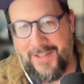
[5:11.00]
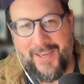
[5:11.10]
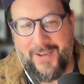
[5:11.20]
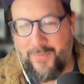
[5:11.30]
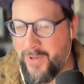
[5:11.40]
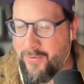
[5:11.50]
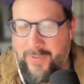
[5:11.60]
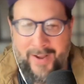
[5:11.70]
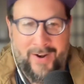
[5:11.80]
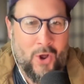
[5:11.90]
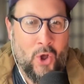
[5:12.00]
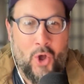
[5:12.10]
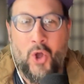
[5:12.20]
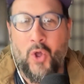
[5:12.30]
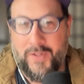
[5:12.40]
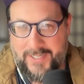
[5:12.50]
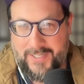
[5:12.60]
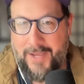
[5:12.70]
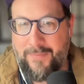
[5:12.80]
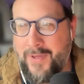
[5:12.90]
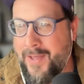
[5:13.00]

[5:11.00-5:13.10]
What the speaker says: like we were there all the time.